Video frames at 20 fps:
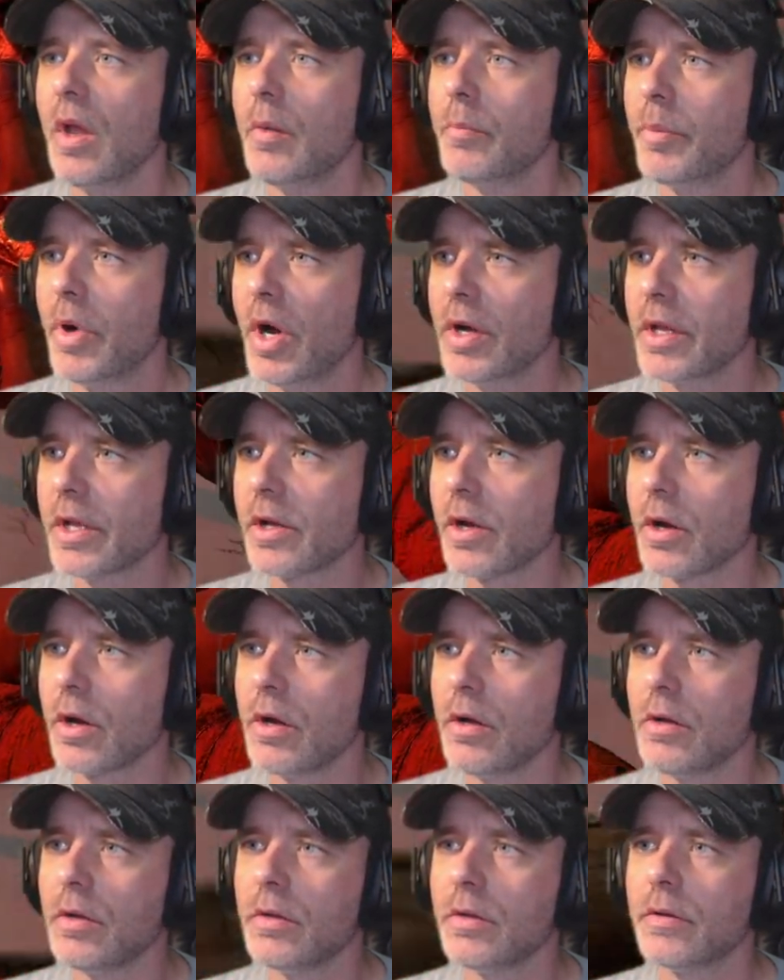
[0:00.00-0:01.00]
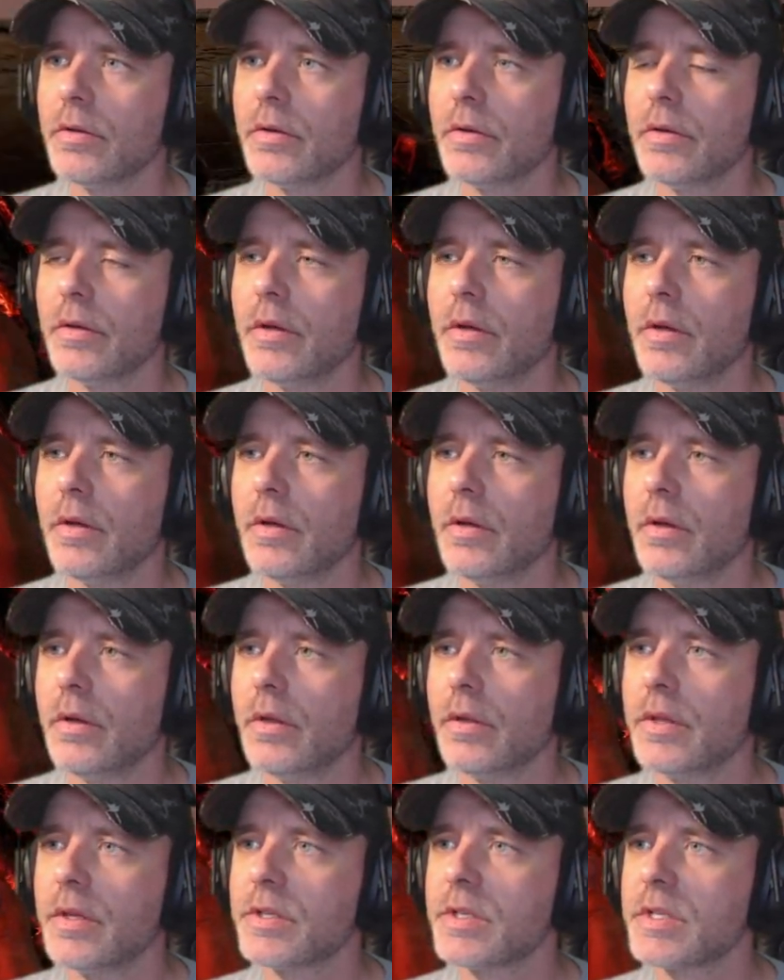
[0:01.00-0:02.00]
Party girl.
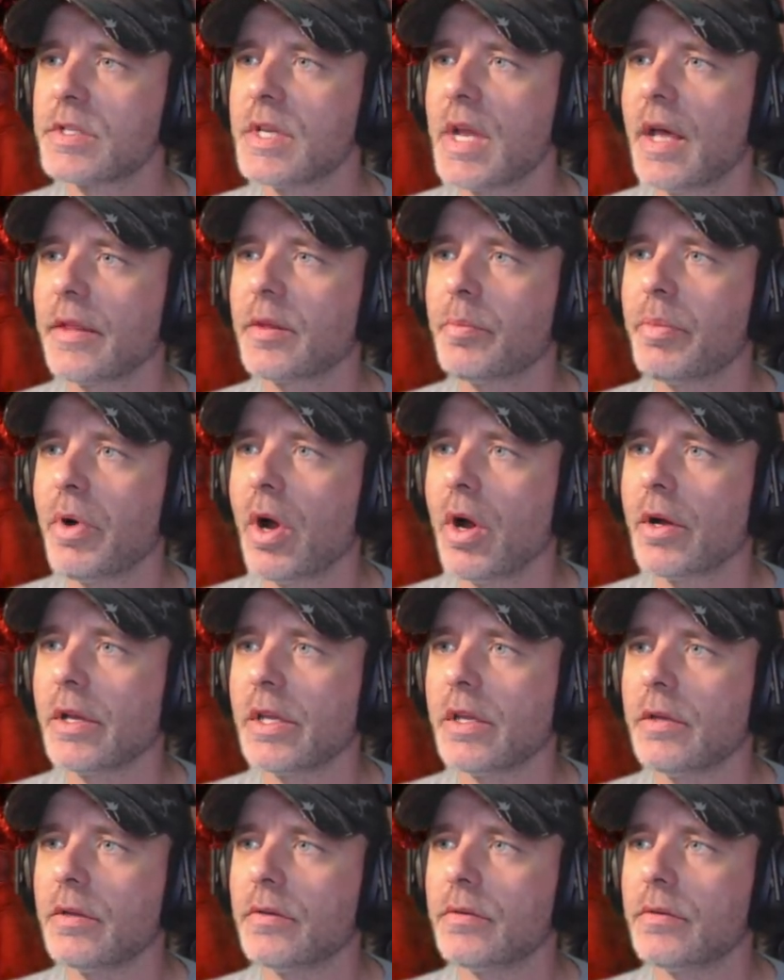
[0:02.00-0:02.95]
This is not the party.